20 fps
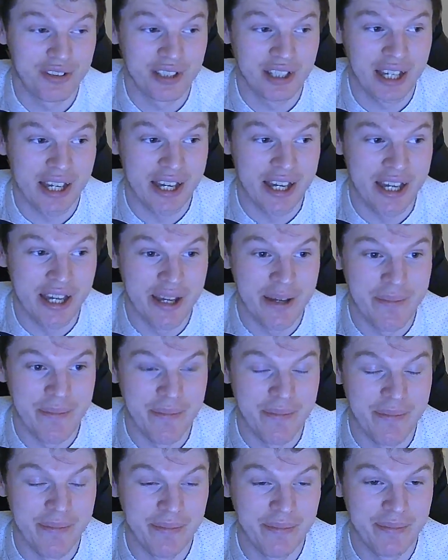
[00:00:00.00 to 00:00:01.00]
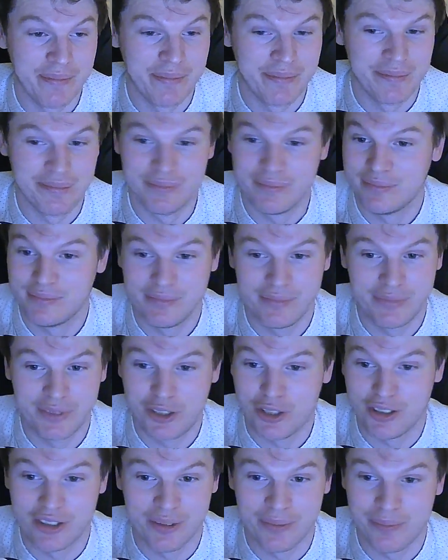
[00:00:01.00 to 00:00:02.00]

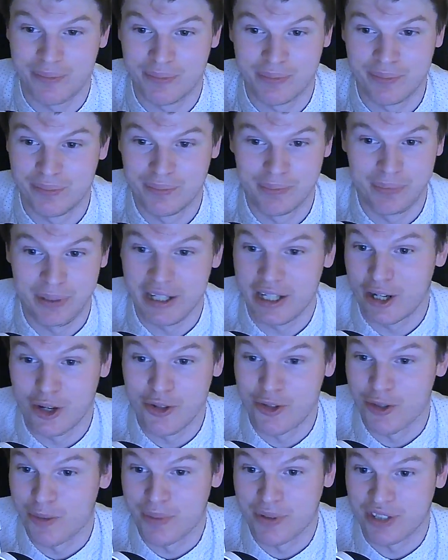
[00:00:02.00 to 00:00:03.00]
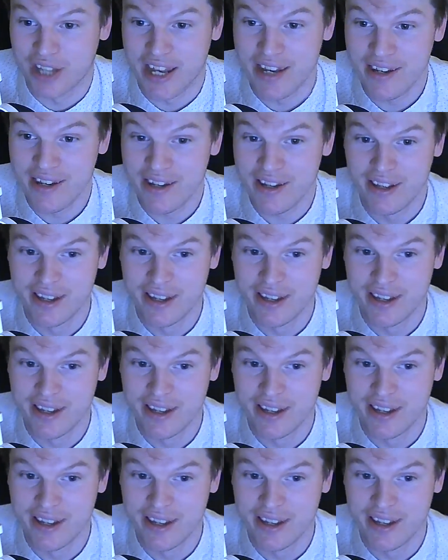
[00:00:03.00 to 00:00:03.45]
could be 100%.